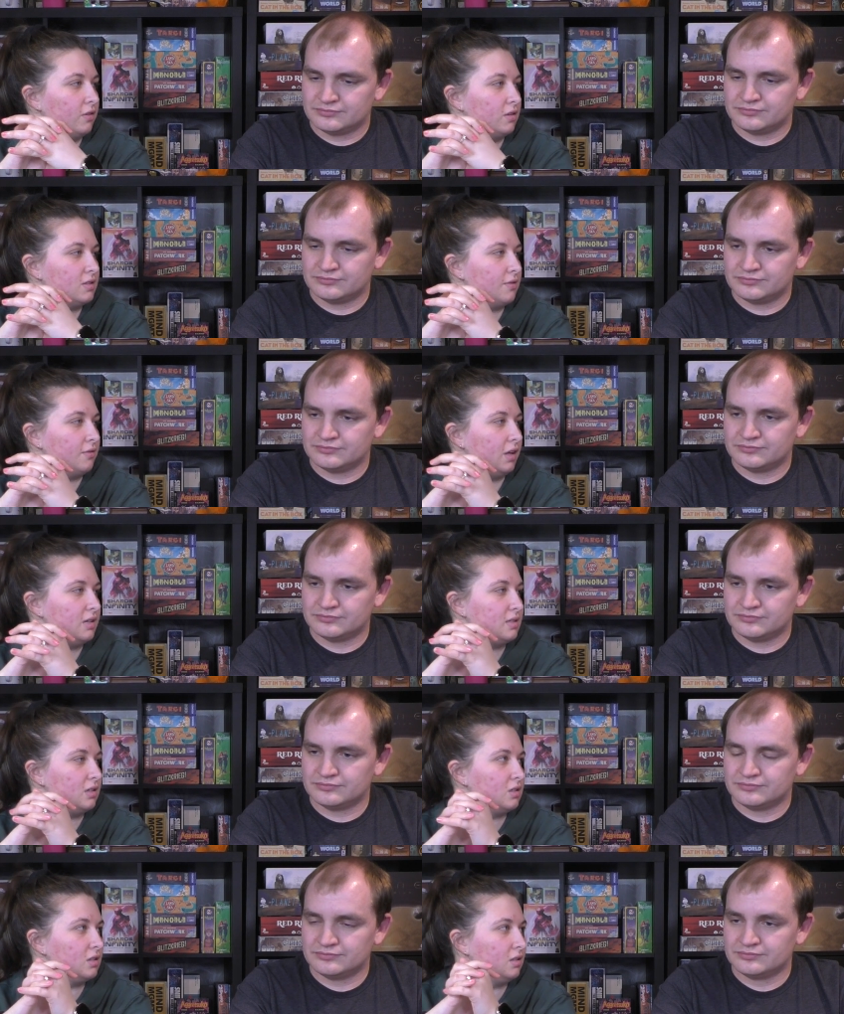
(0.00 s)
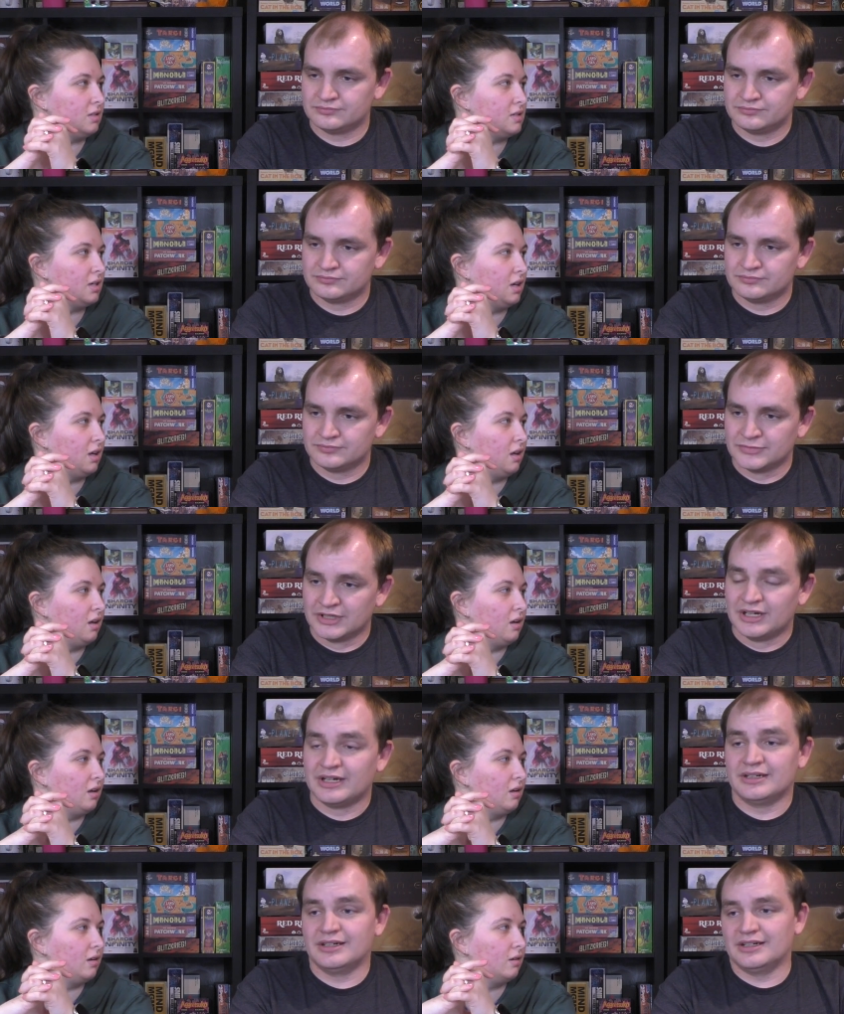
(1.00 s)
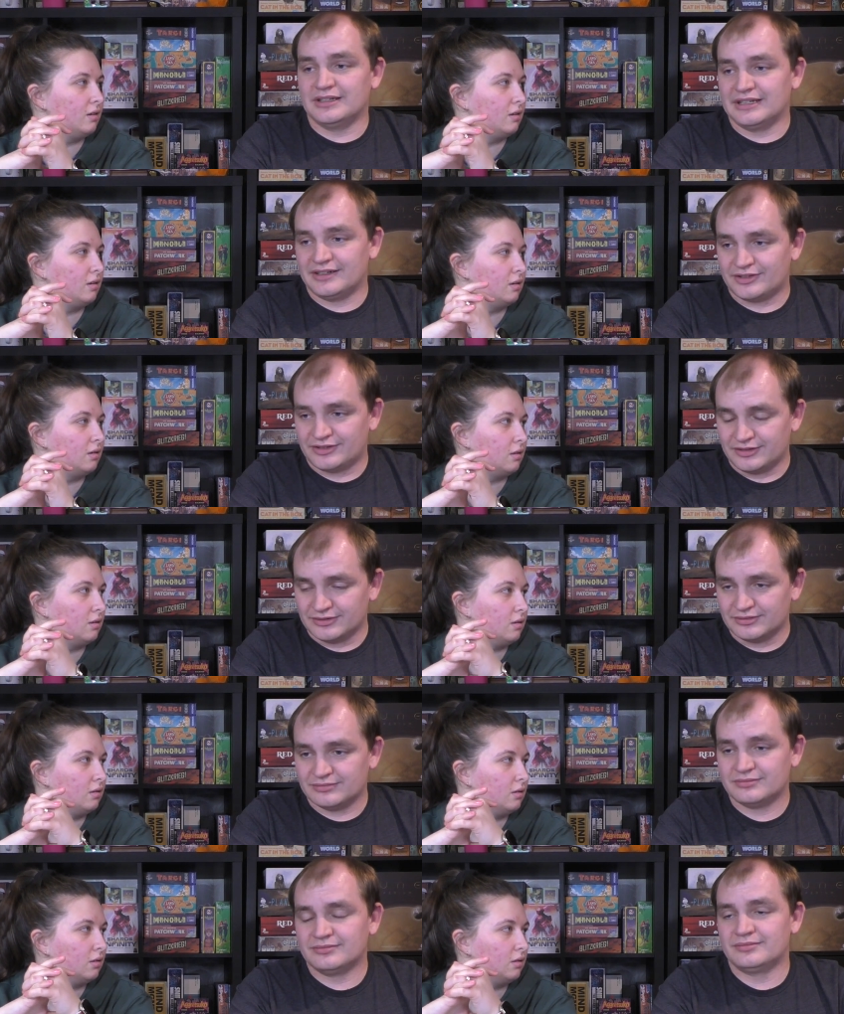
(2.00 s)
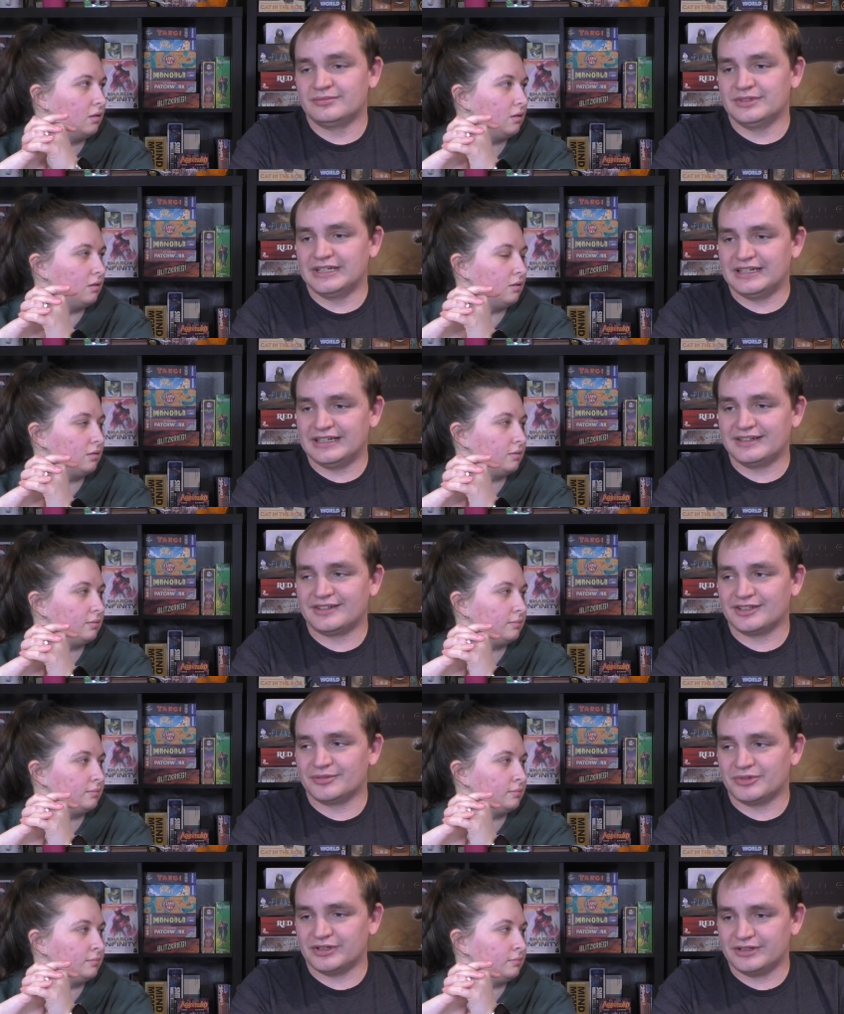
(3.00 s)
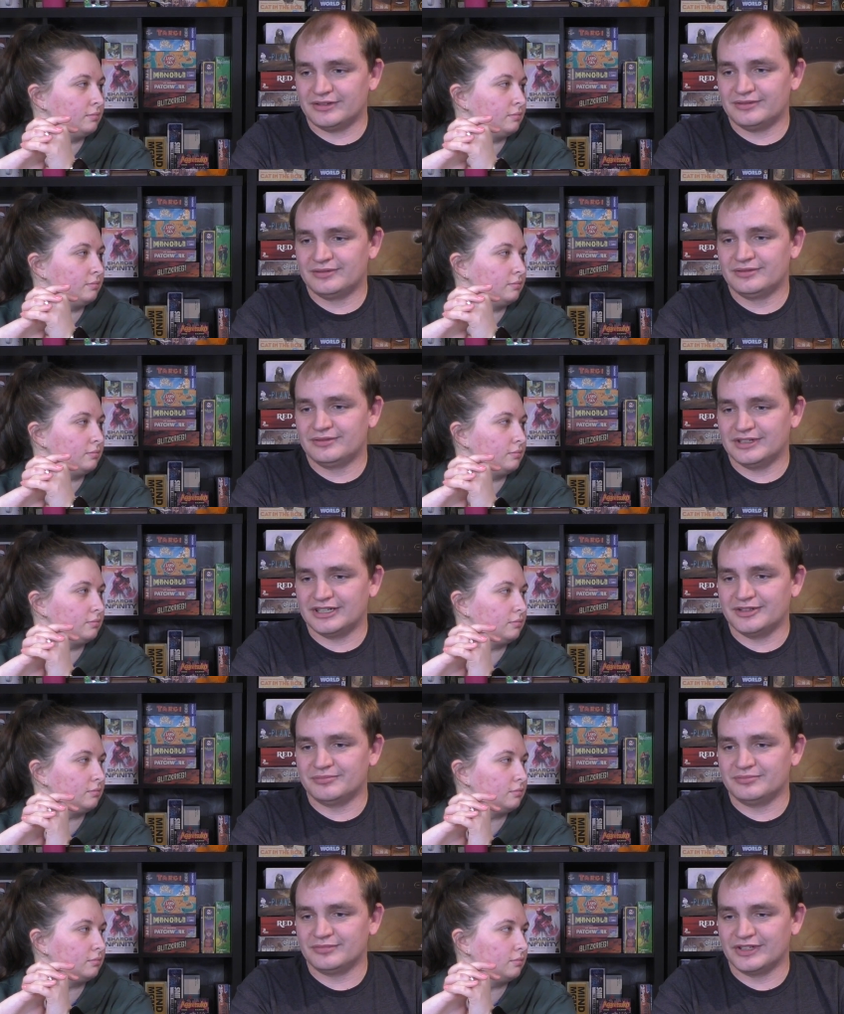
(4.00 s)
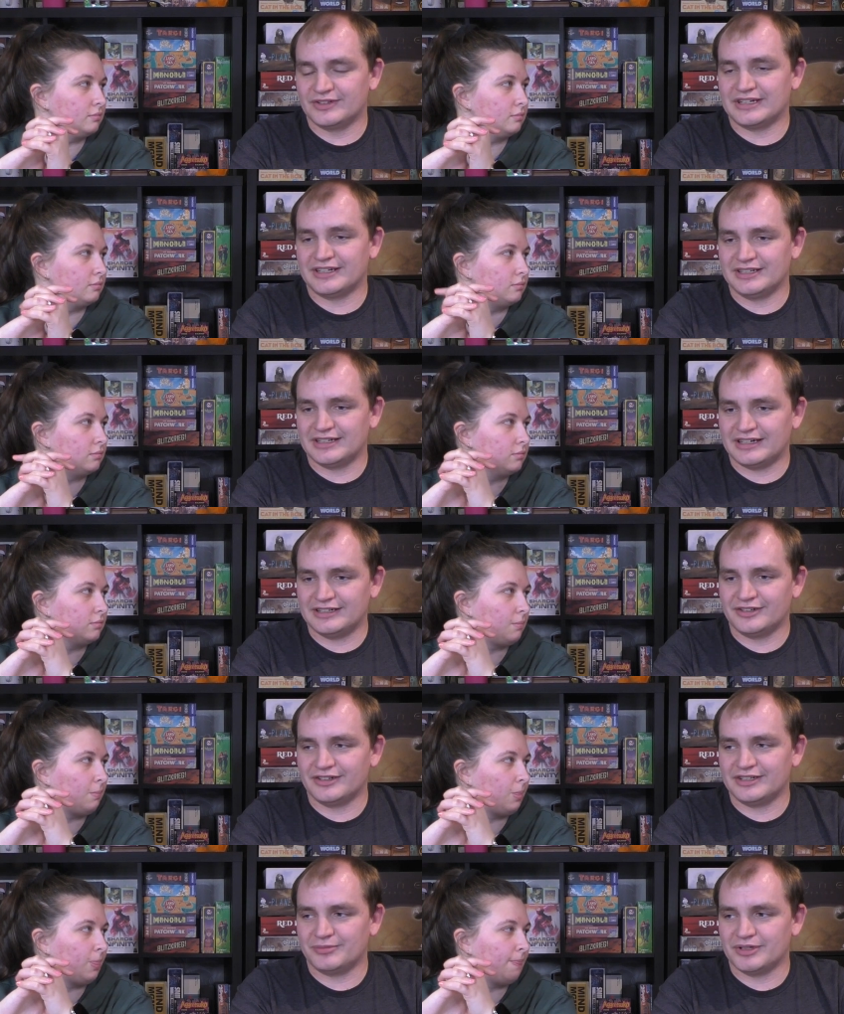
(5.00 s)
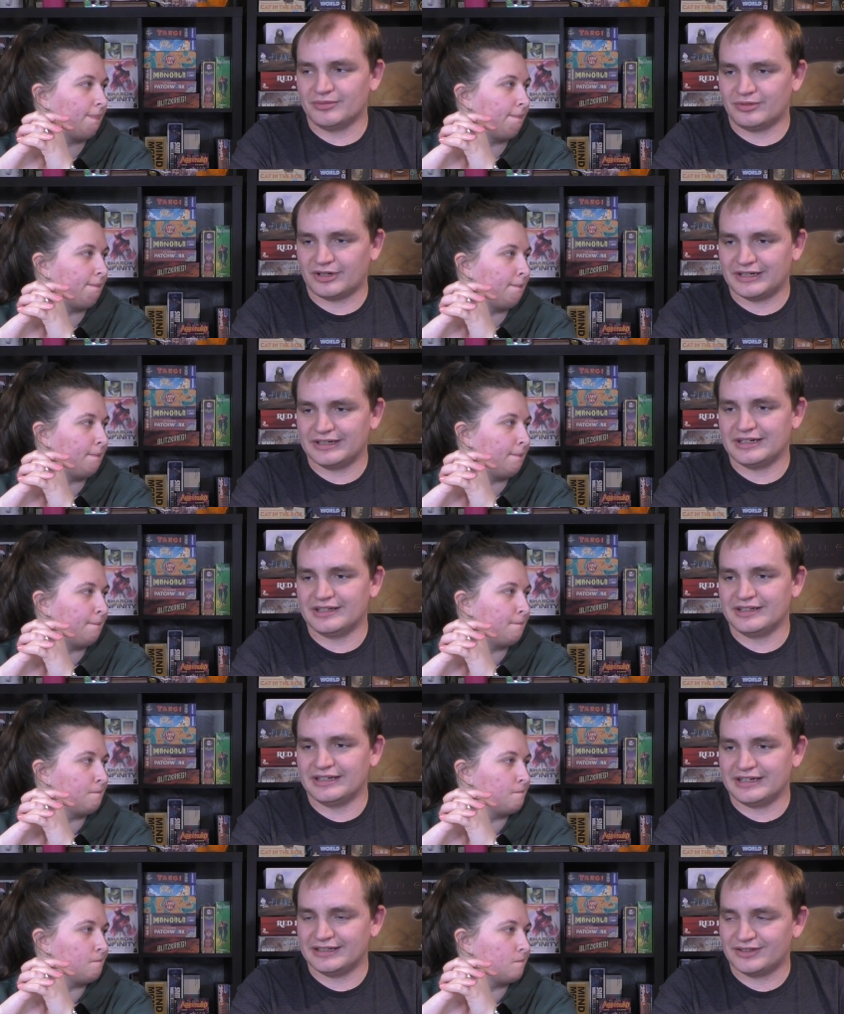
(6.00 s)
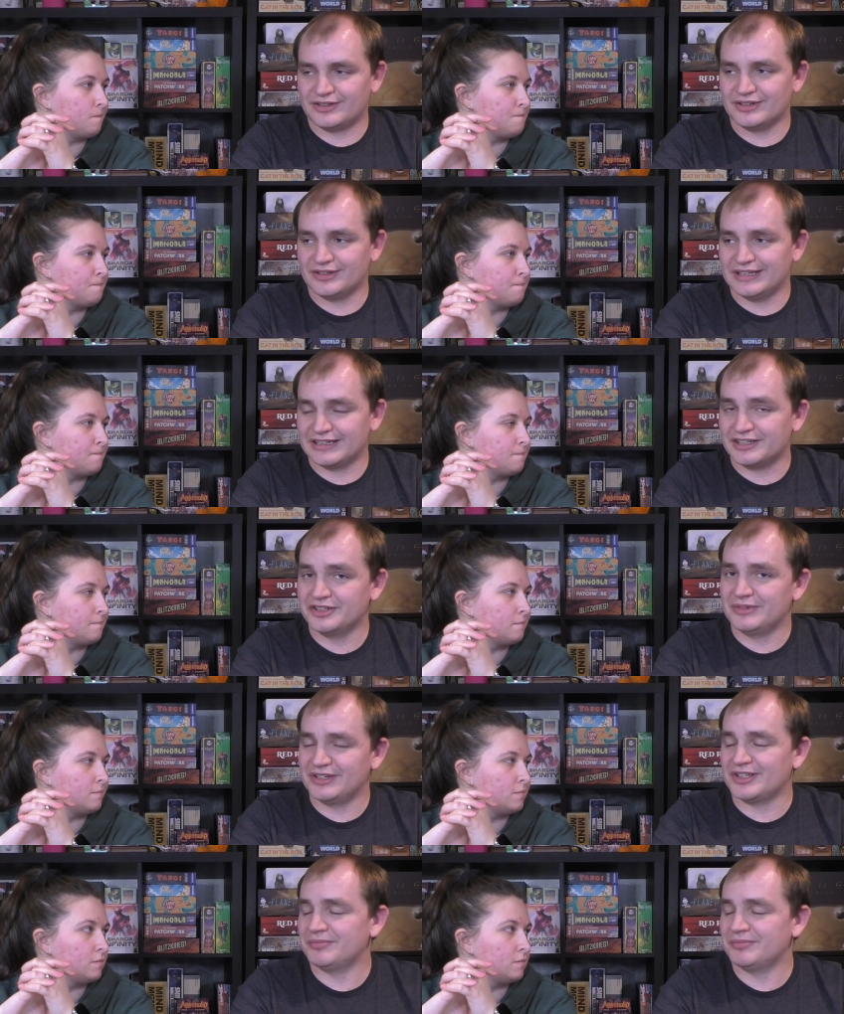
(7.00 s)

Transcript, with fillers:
Speaker 1: for the civilizations.
Speaker 2: That's true. That, that's a good point. Because um, yeah, he, I know he's been working on that, so that could be